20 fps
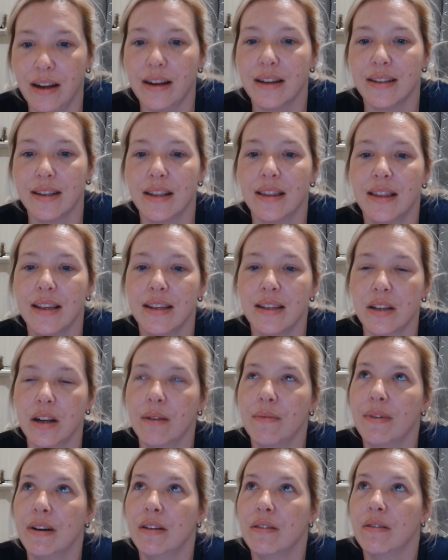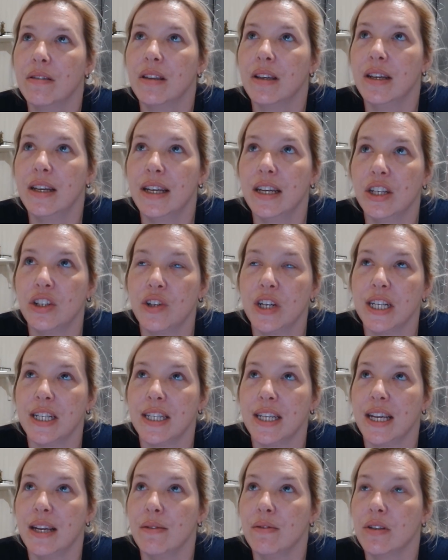said, this time around the
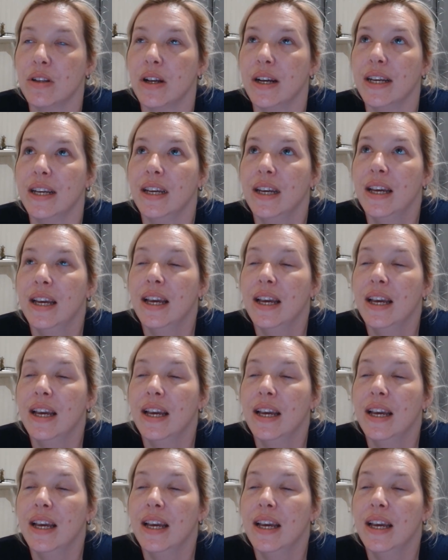extracting, it was like